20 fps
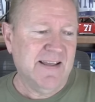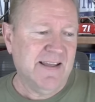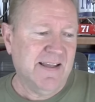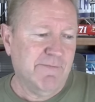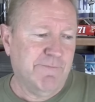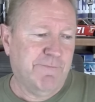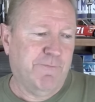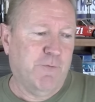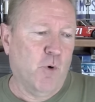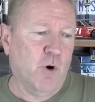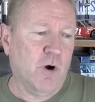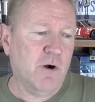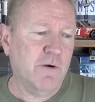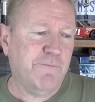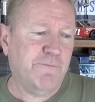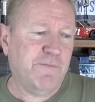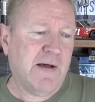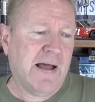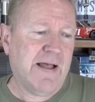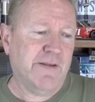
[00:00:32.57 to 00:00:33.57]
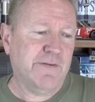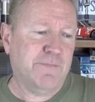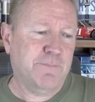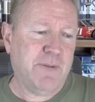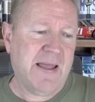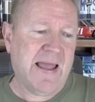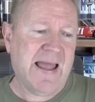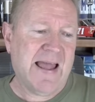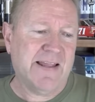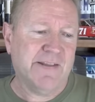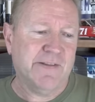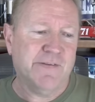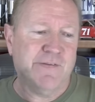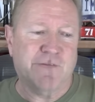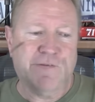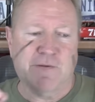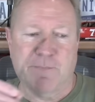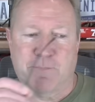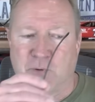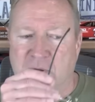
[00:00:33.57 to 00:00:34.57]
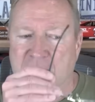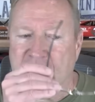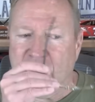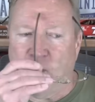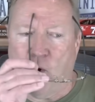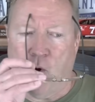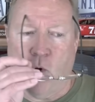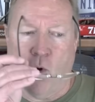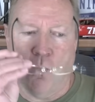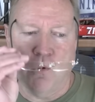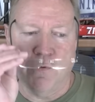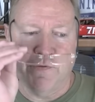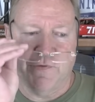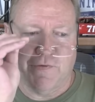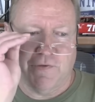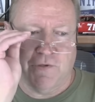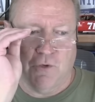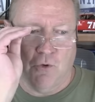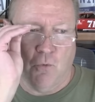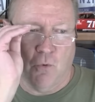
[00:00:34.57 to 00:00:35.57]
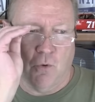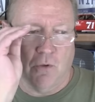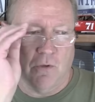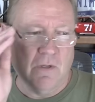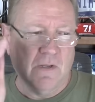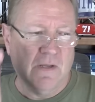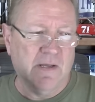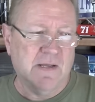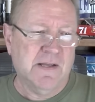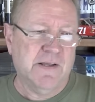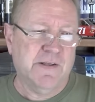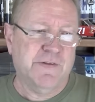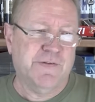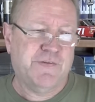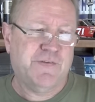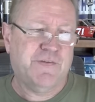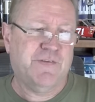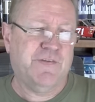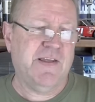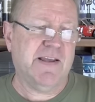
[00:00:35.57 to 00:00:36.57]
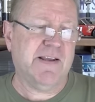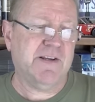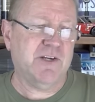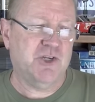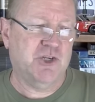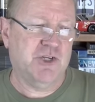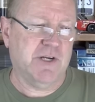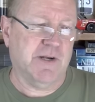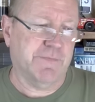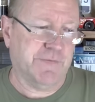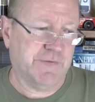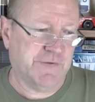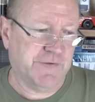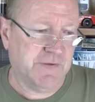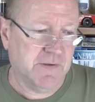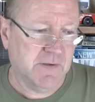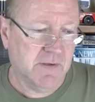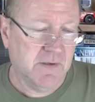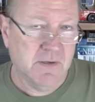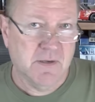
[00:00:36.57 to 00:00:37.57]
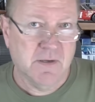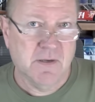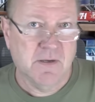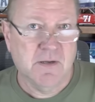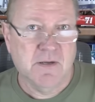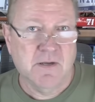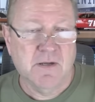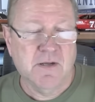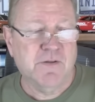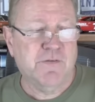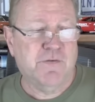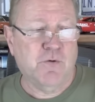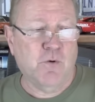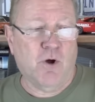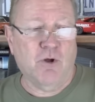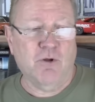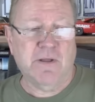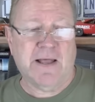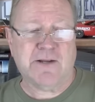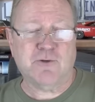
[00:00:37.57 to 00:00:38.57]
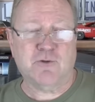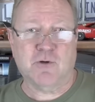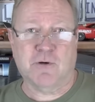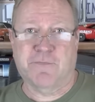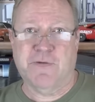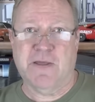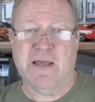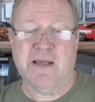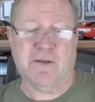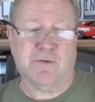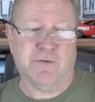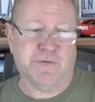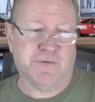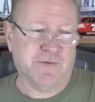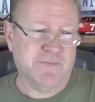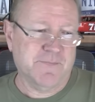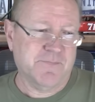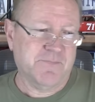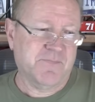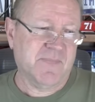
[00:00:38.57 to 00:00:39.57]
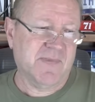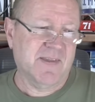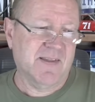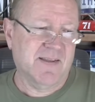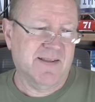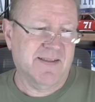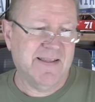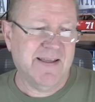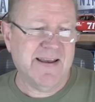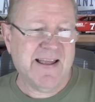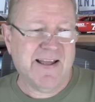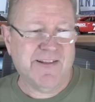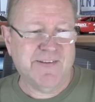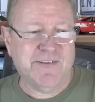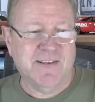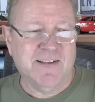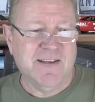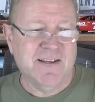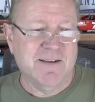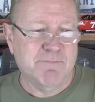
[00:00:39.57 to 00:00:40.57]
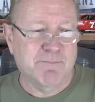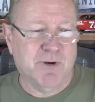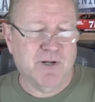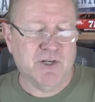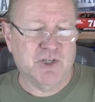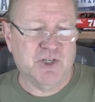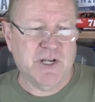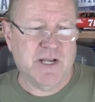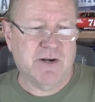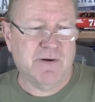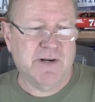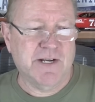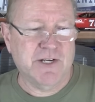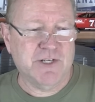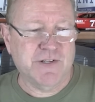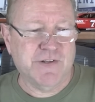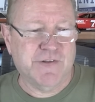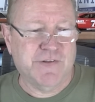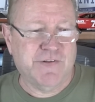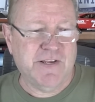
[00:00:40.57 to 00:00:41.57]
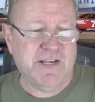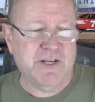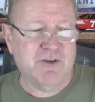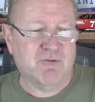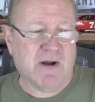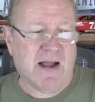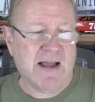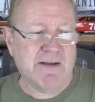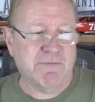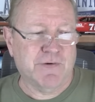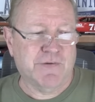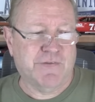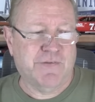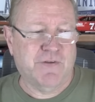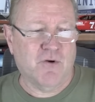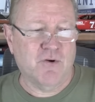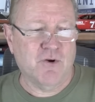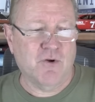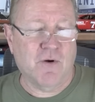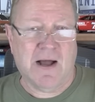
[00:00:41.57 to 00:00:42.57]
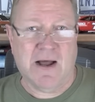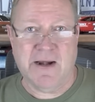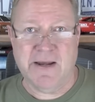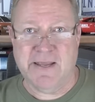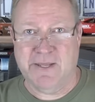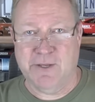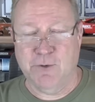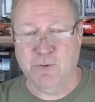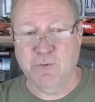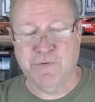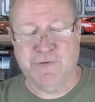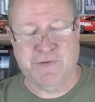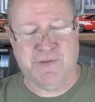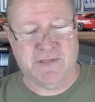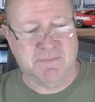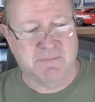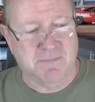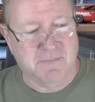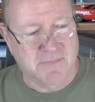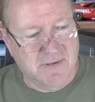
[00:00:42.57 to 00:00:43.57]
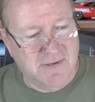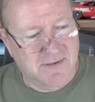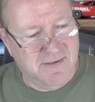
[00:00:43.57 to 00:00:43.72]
Ford files patents to bring old school stick shifts to electric vehicles. And then he adds, but Generation Z drivers don't know how to use them.